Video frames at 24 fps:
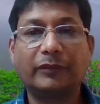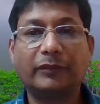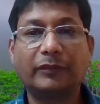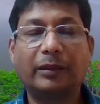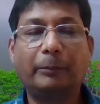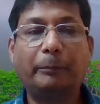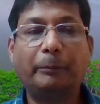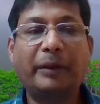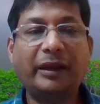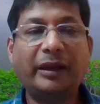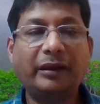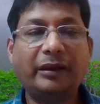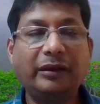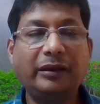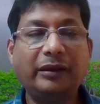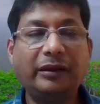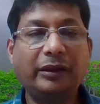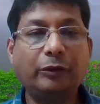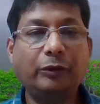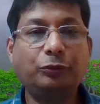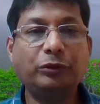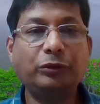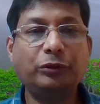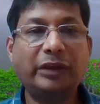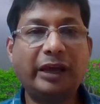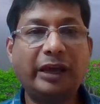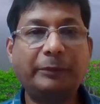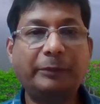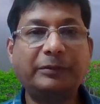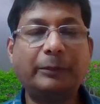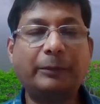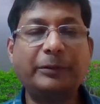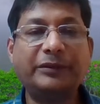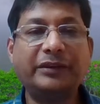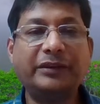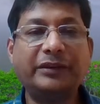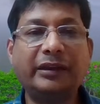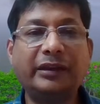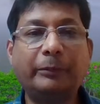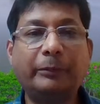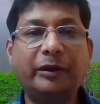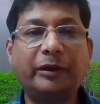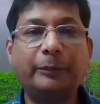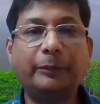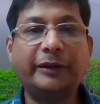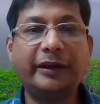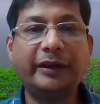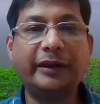But you should have sufficient
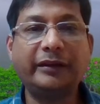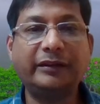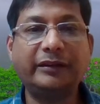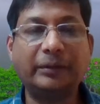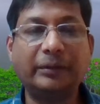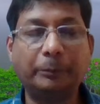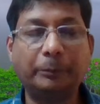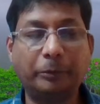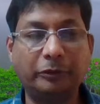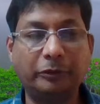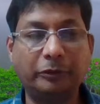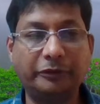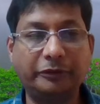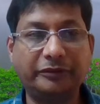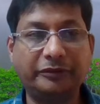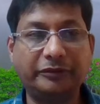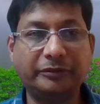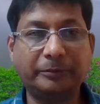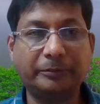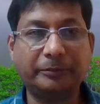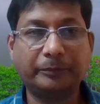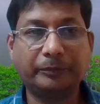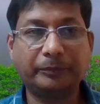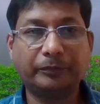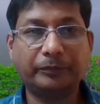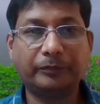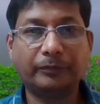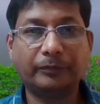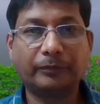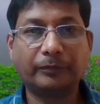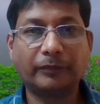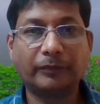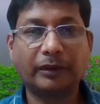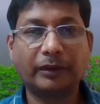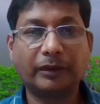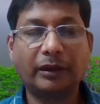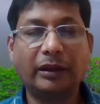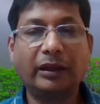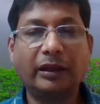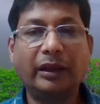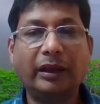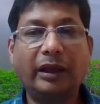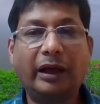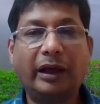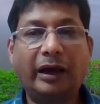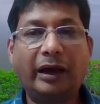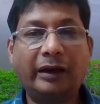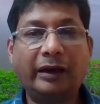number of training samples.
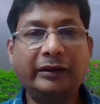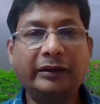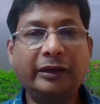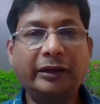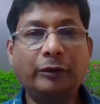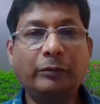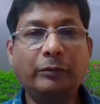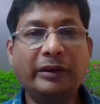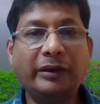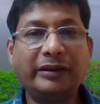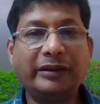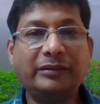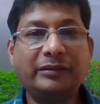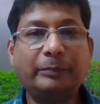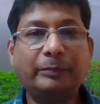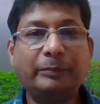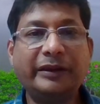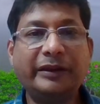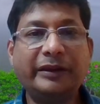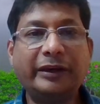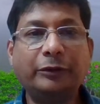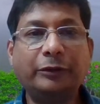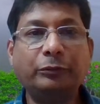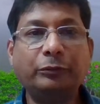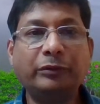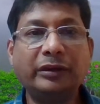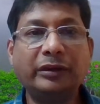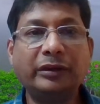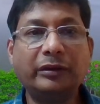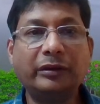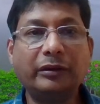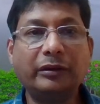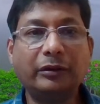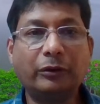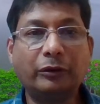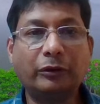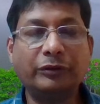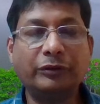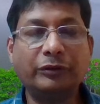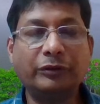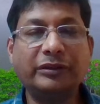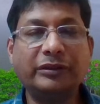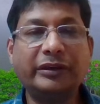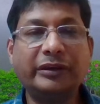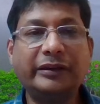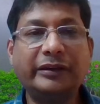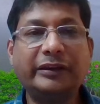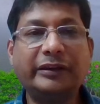Otherwise, better to consider the
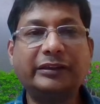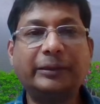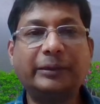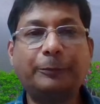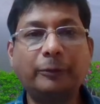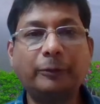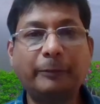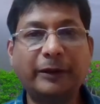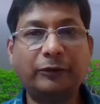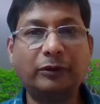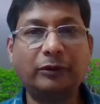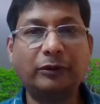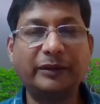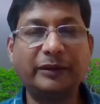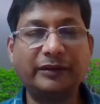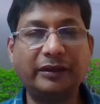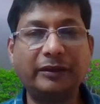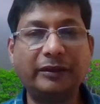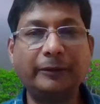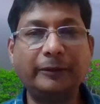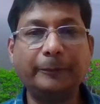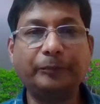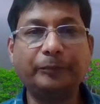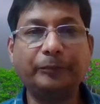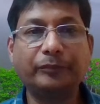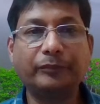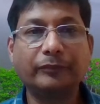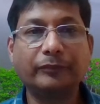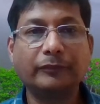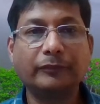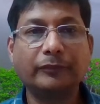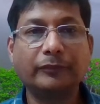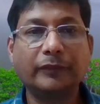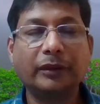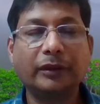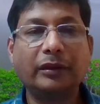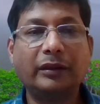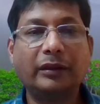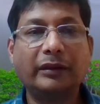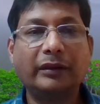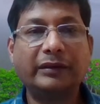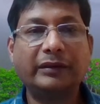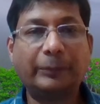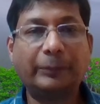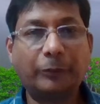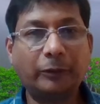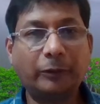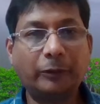support vector machine.
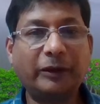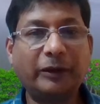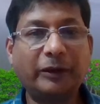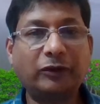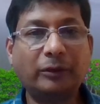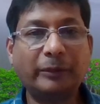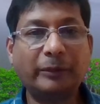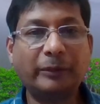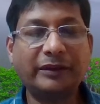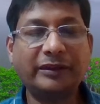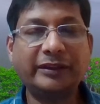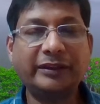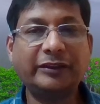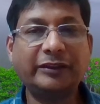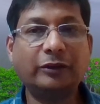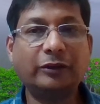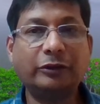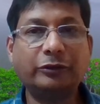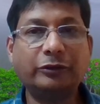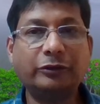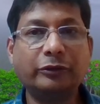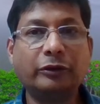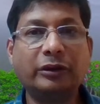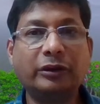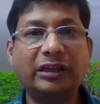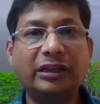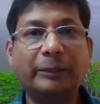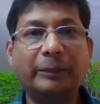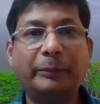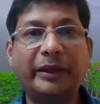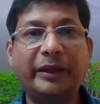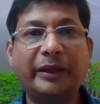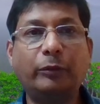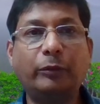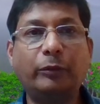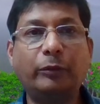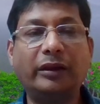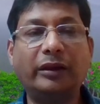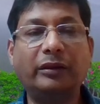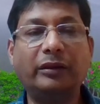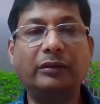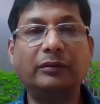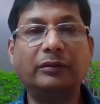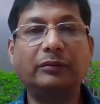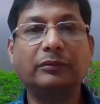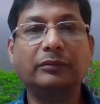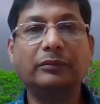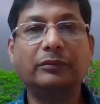Support vector machine is also not a bad one.
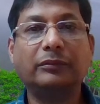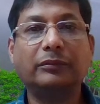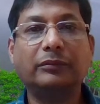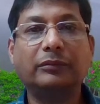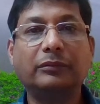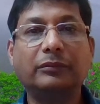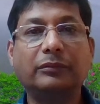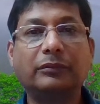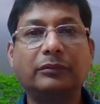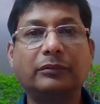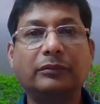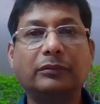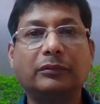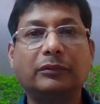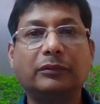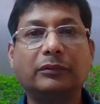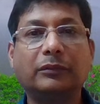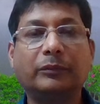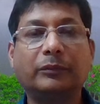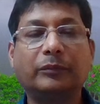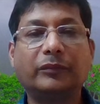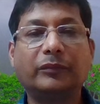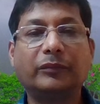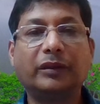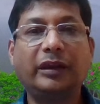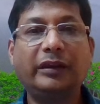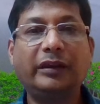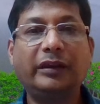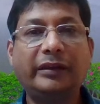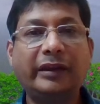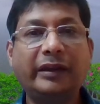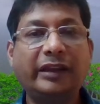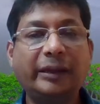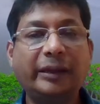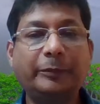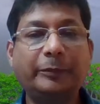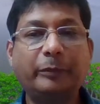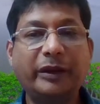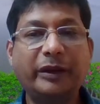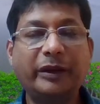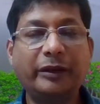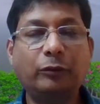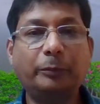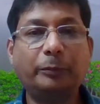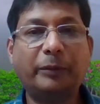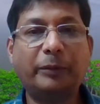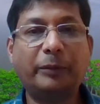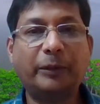It can give very
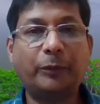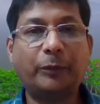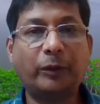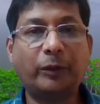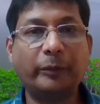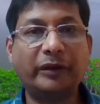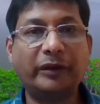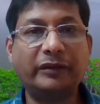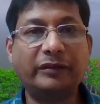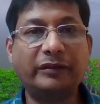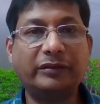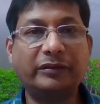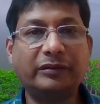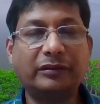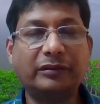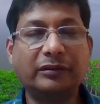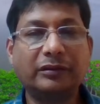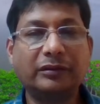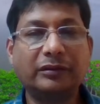good performance.